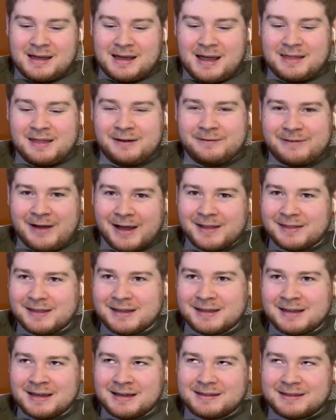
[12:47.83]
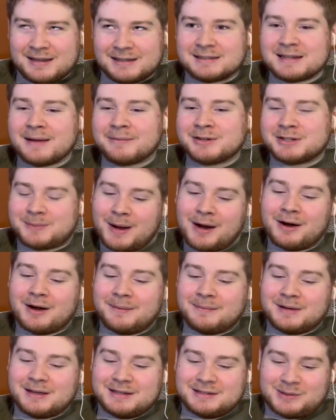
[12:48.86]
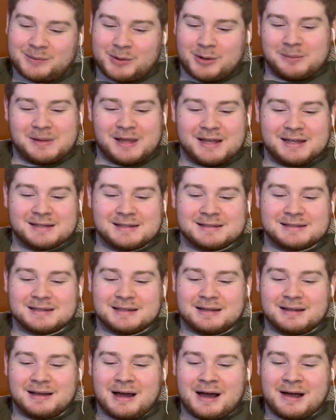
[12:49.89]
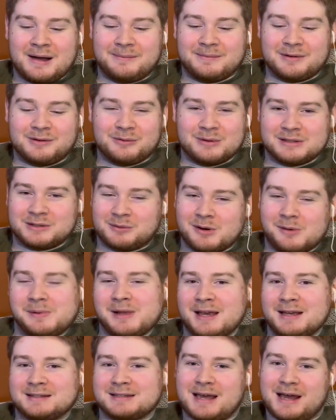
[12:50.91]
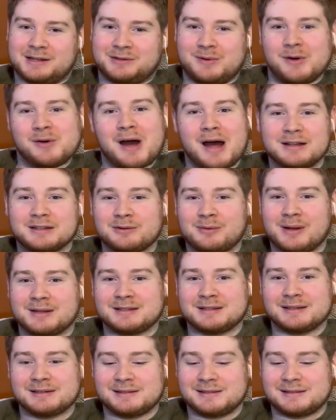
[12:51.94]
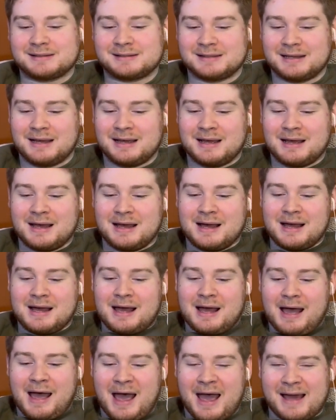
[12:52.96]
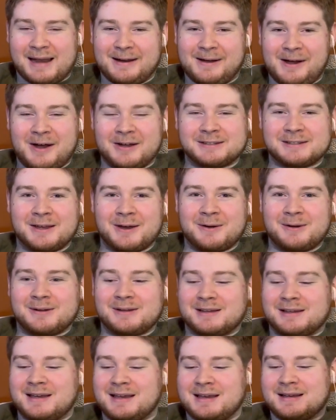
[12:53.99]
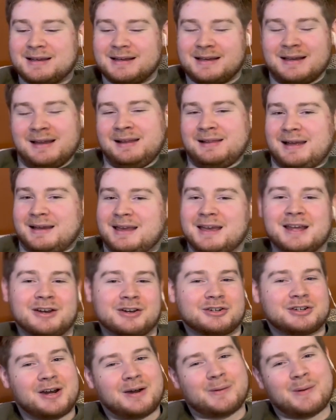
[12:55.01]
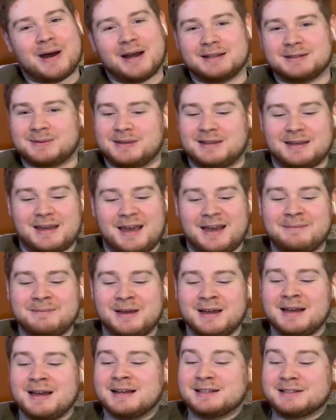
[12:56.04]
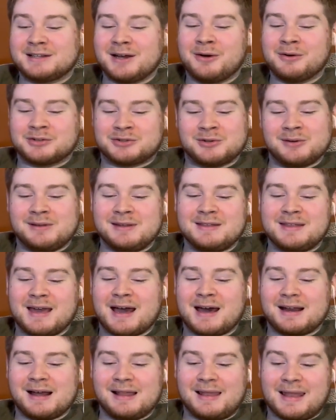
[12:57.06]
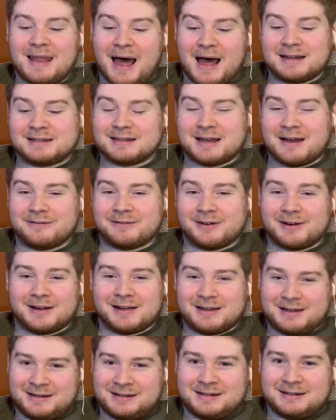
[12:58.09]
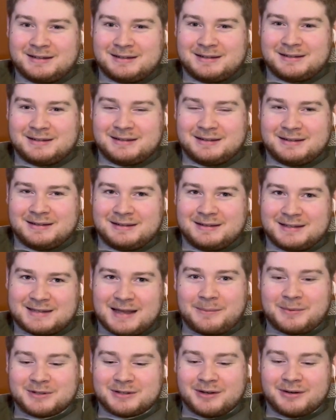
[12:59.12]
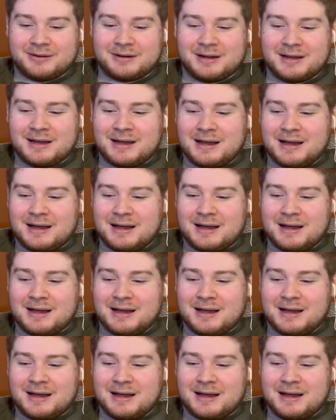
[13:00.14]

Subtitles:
And then finally, they establish Param is a real place. It's a real place, it has real consequences, and also it like intertwines with the game. So truly they had a lot to cover in this episode.